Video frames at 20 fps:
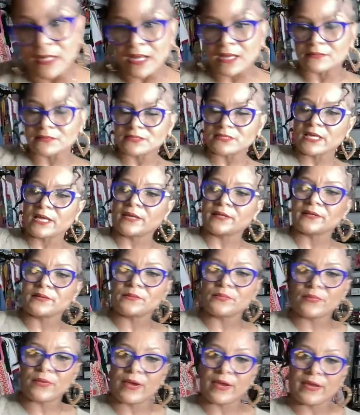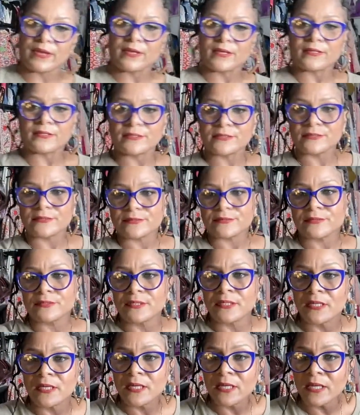I was taking a break.
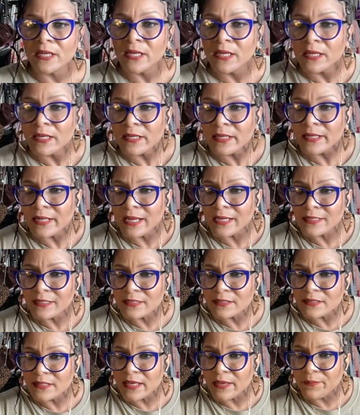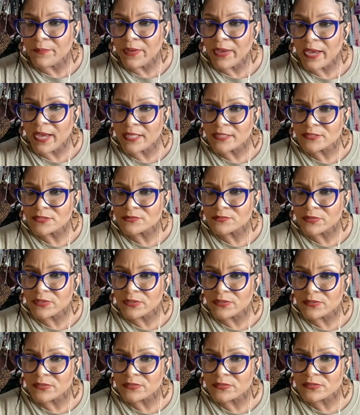Can I get that
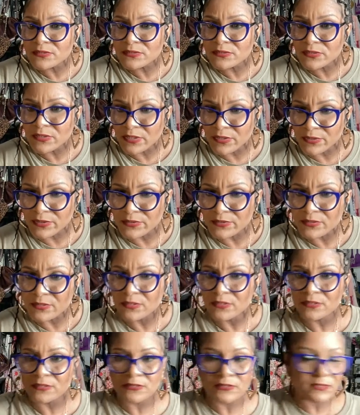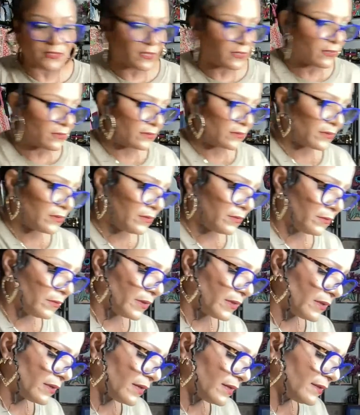patchwork skirt sold
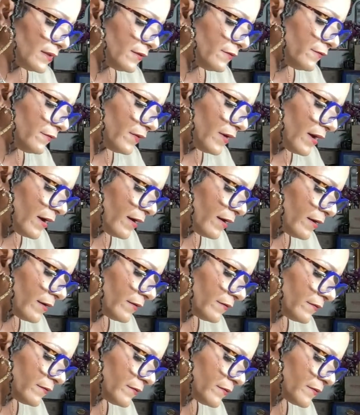195?